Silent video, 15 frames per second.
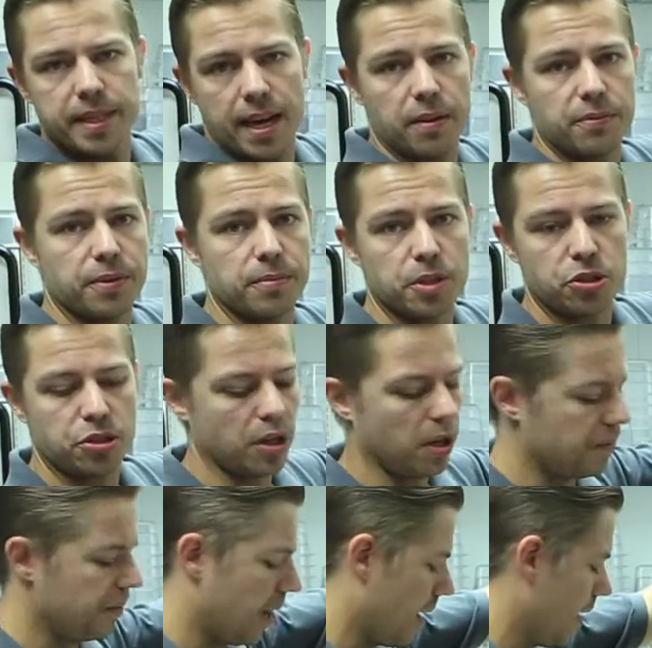down from the
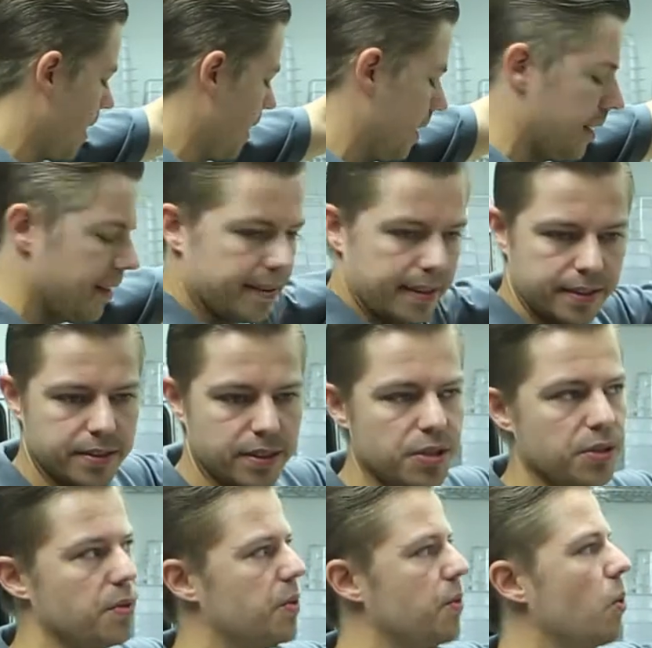shelf yet and had anything to
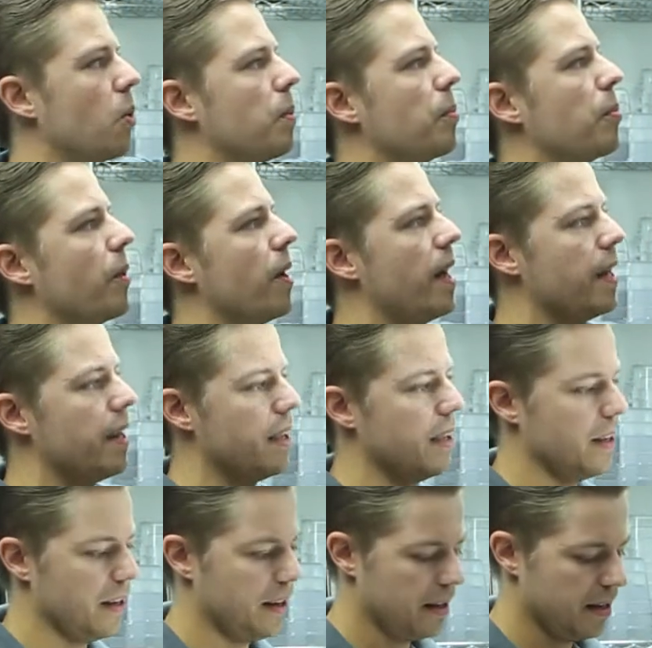do with normal bread.
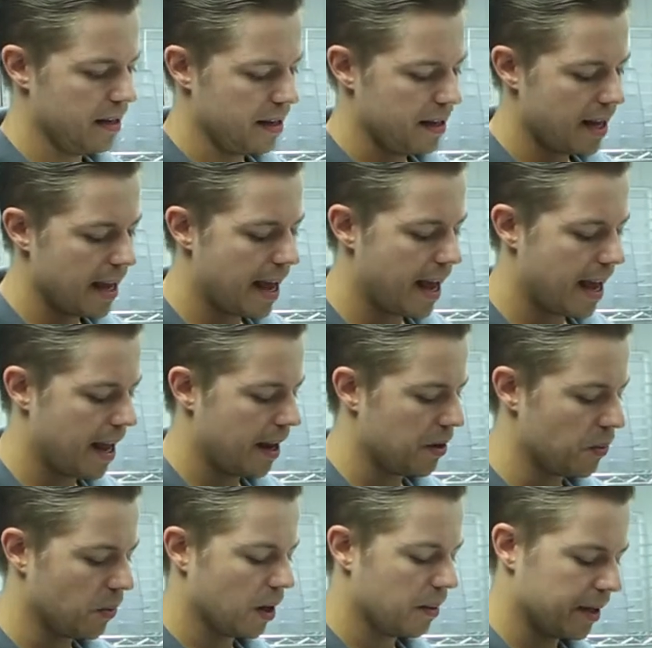And
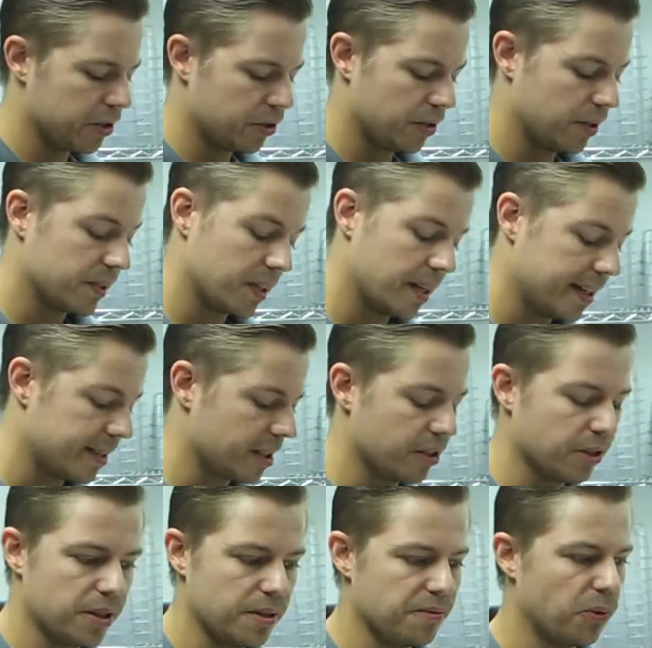you want to make sure it's a nice
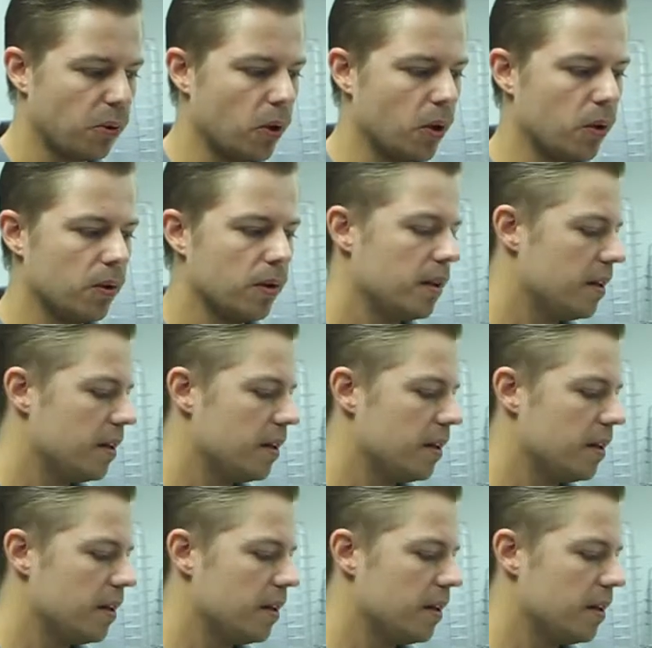clean foil.